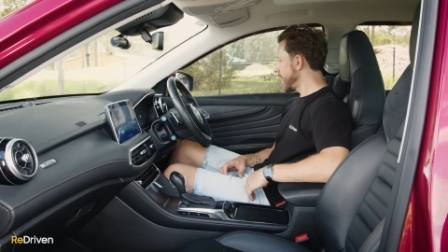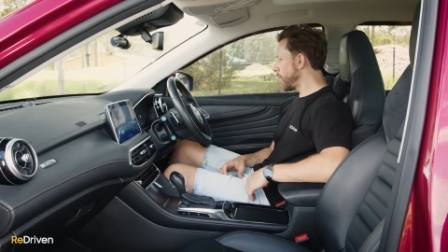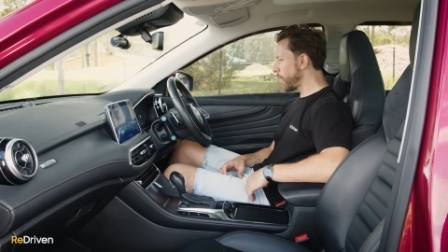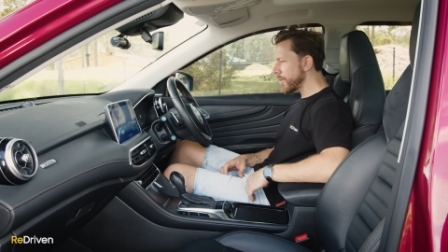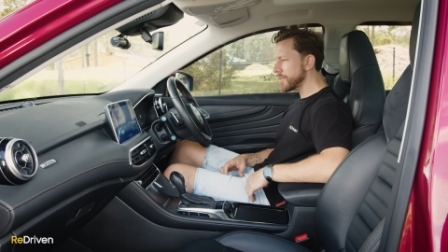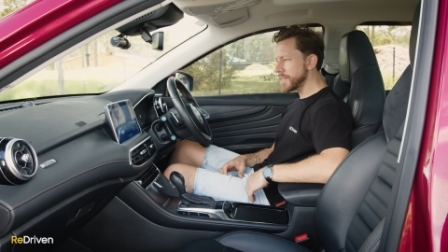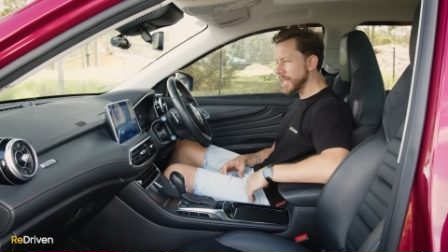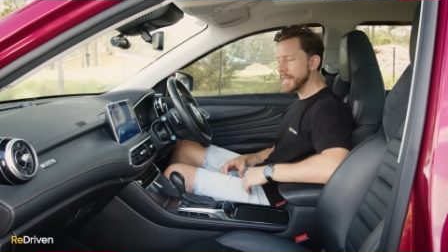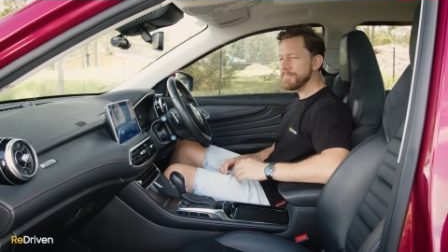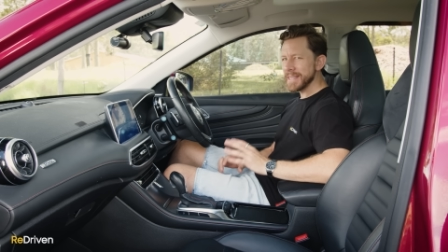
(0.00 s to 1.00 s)
And wear and
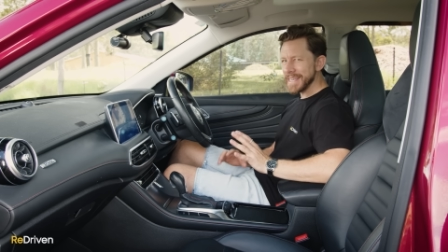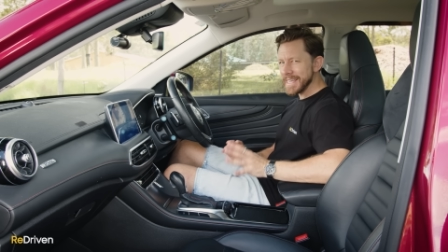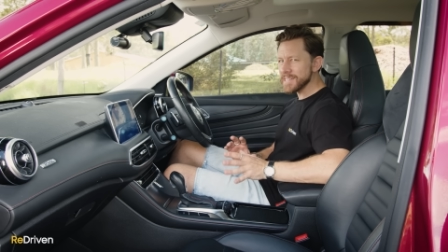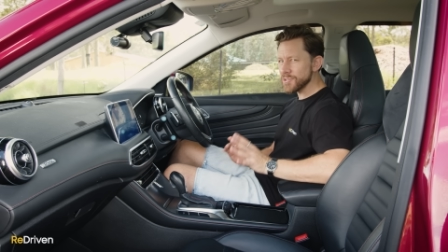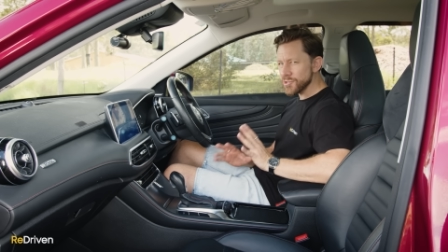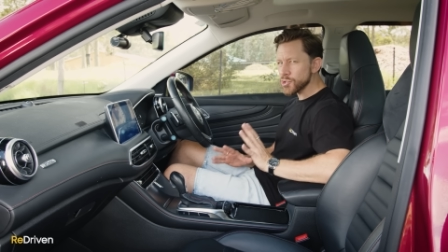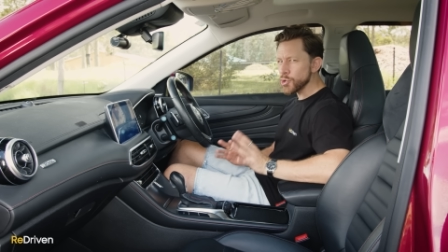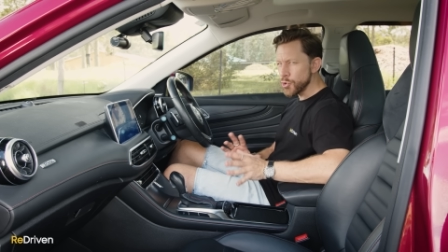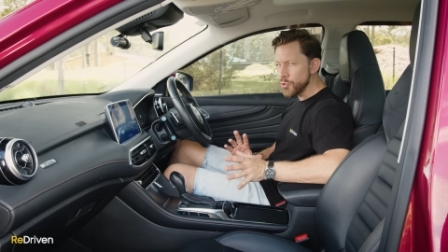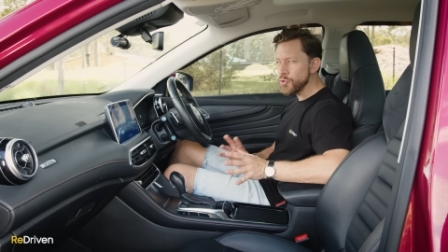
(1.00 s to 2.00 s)
tear isn't
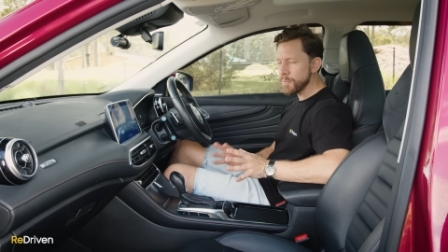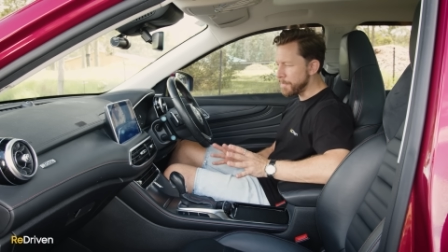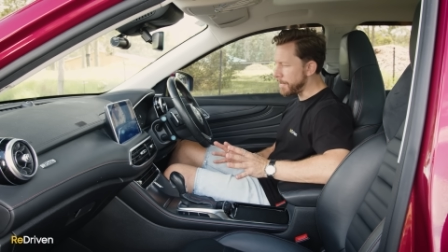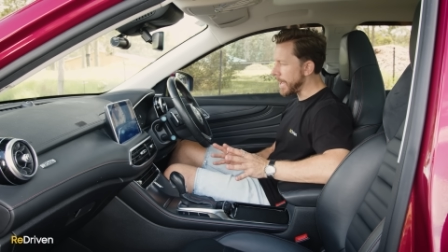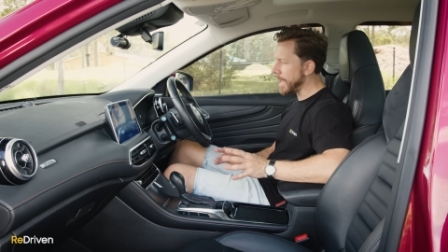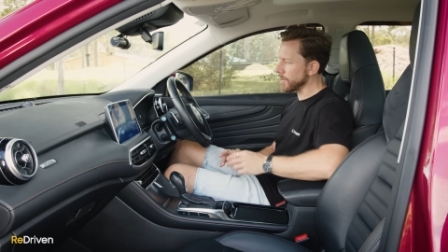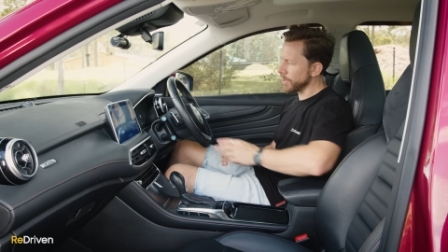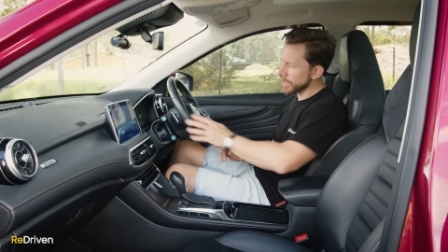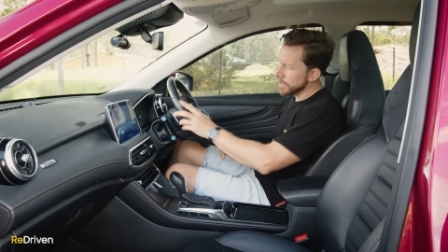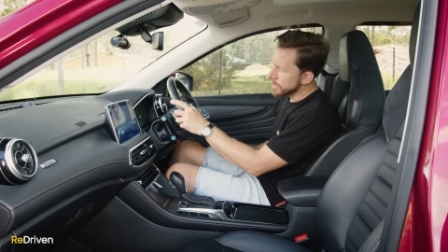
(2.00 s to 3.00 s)
too bad.
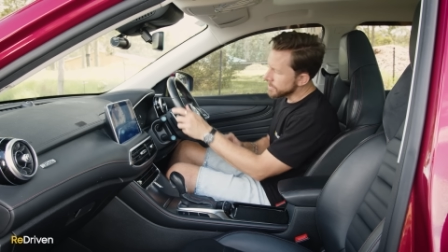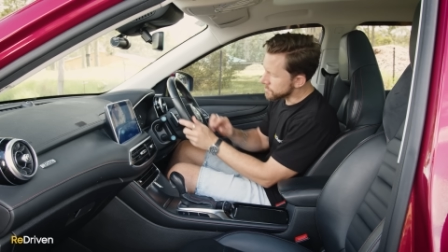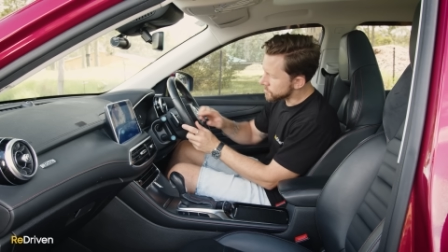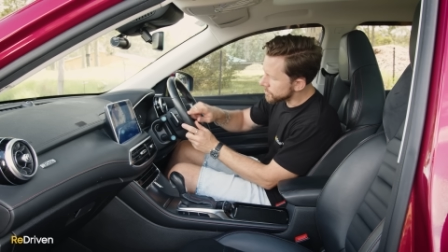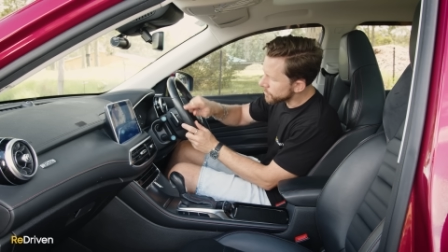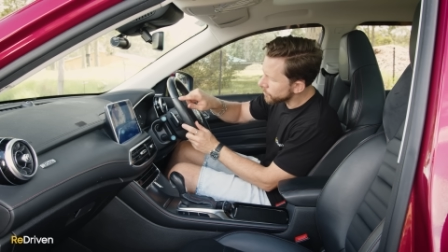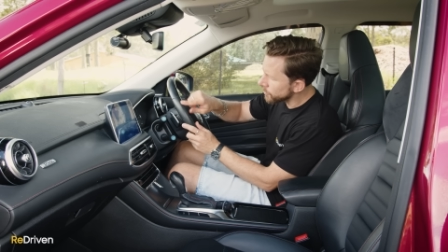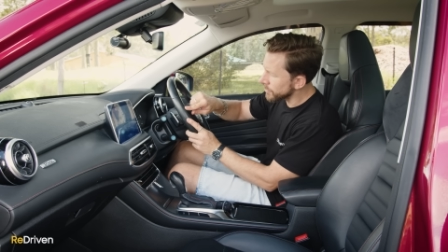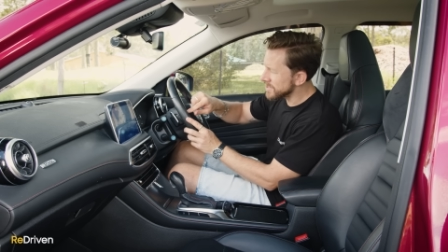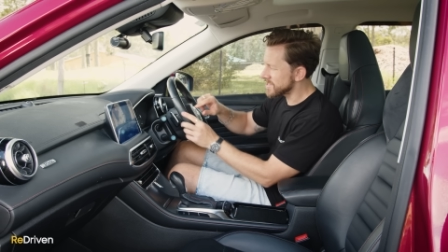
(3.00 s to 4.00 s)
Like the steering
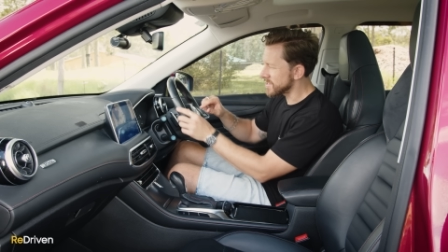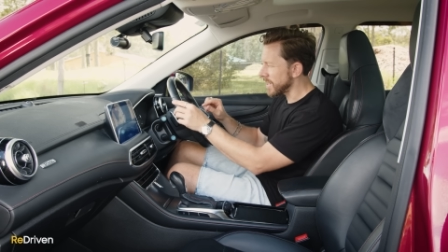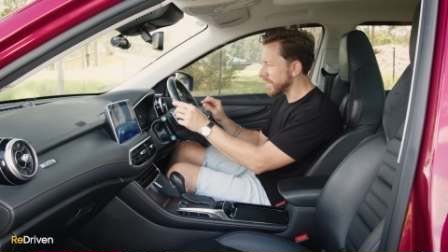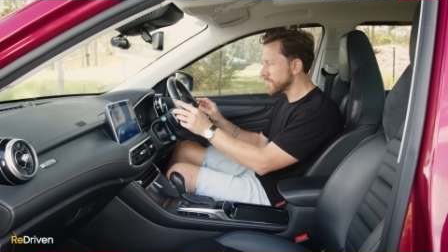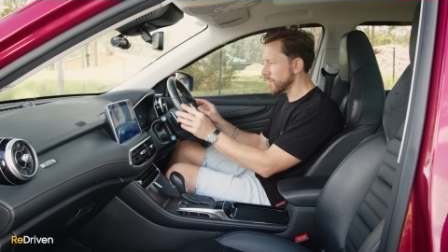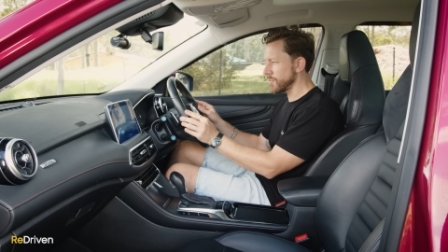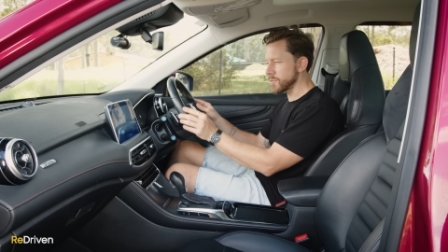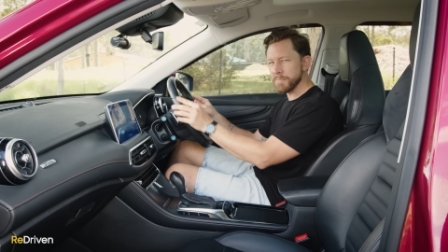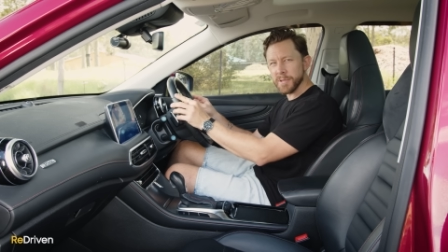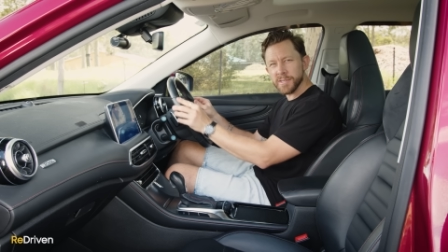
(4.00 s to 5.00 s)
wheel is starting to
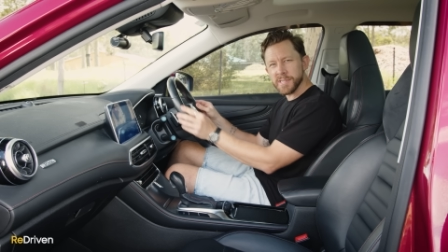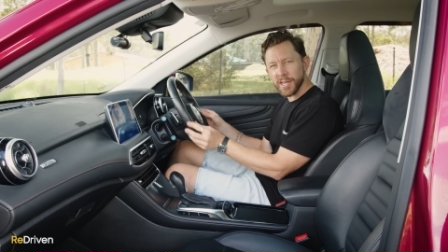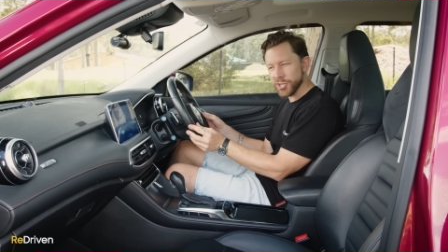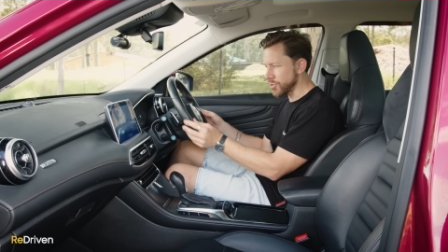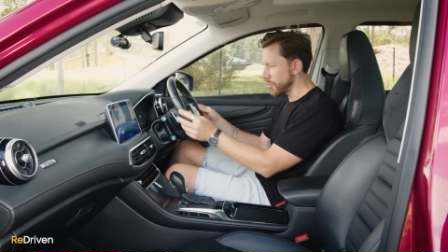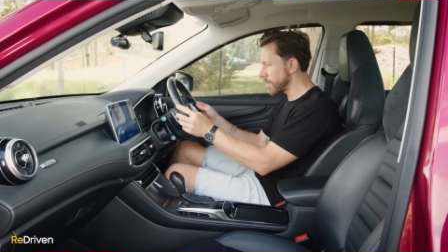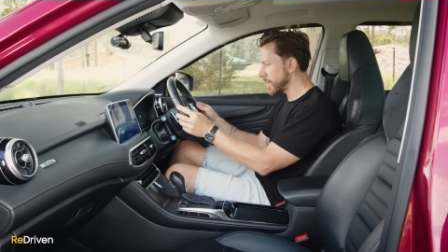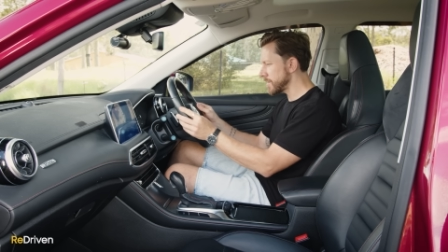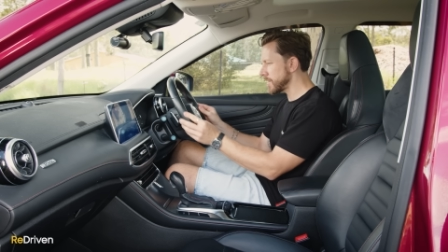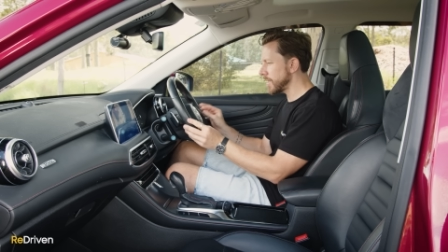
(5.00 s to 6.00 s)
lose a bit of texture
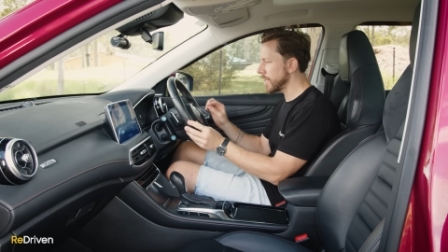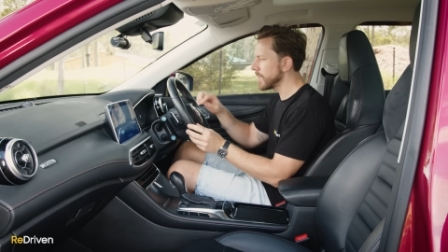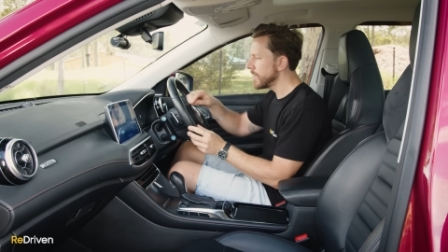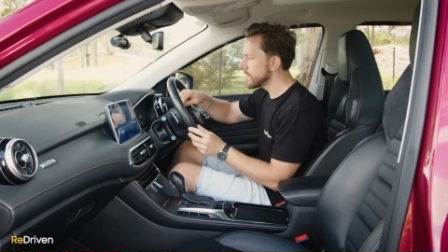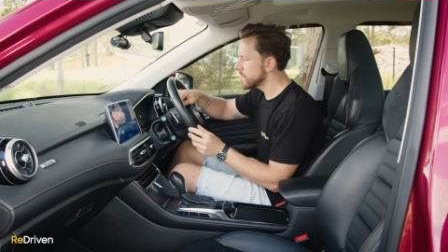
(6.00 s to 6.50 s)
around here.